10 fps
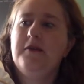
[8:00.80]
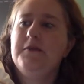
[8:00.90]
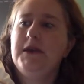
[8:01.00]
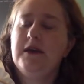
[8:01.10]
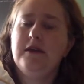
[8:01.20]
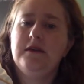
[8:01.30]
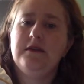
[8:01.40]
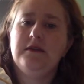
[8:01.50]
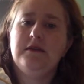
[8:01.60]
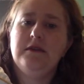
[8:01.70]

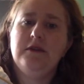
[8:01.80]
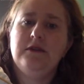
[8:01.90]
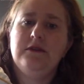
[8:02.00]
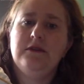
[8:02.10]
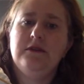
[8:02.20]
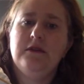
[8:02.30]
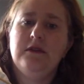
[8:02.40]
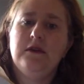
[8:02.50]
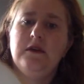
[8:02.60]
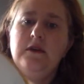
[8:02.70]
because there's
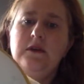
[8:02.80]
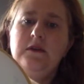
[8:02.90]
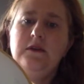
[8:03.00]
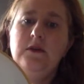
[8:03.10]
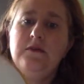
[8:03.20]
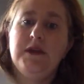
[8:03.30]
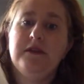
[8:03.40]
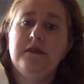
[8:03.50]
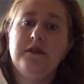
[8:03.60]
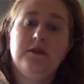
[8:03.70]
12
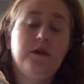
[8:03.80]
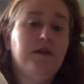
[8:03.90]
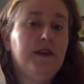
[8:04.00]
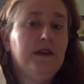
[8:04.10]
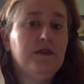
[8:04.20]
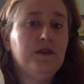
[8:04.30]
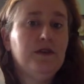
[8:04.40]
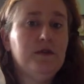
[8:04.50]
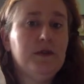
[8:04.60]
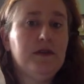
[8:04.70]
months and 12 days of
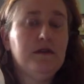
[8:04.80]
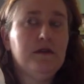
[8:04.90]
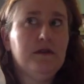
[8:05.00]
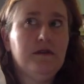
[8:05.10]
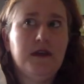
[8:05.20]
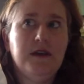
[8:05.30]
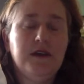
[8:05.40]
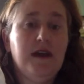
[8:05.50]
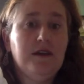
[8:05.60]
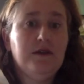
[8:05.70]
Christmas, right?
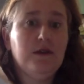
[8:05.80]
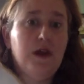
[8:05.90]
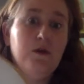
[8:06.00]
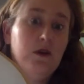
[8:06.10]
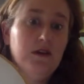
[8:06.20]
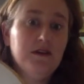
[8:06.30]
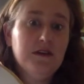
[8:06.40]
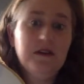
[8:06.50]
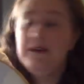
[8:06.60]
Yeah, so that works.